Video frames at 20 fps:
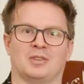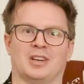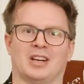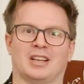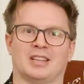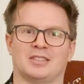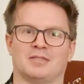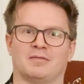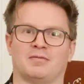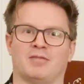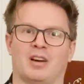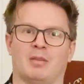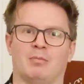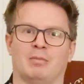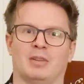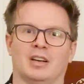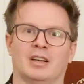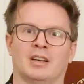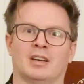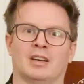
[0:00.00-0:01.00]
yards of
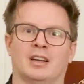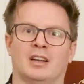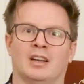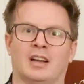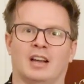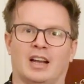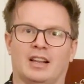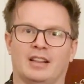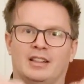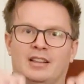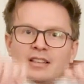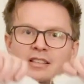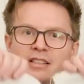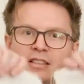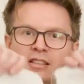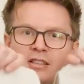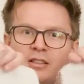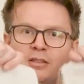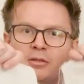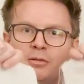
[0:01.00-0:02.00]
fabric, and
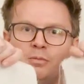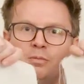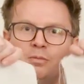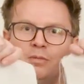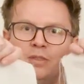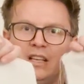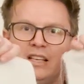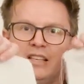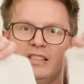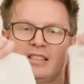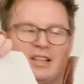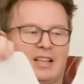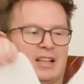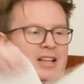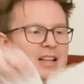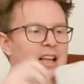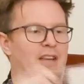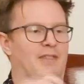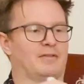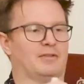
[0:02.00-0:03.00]
these are the
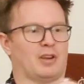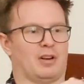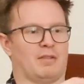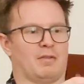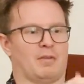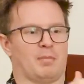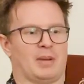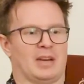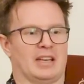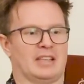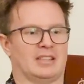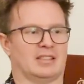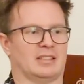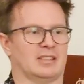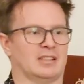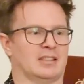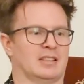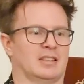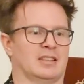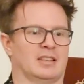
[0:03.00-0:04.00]
leftover
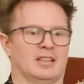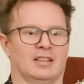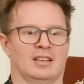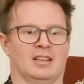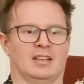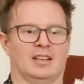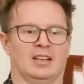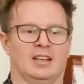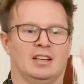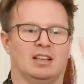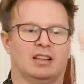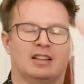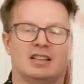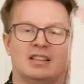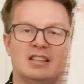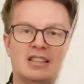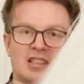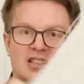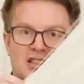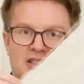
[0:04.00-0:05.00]
pieces.
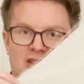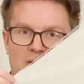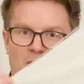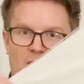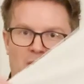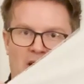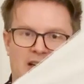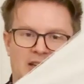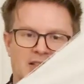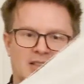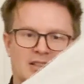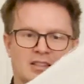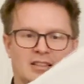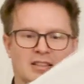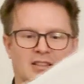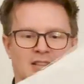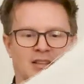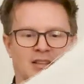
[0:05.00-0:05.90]
This is the waste.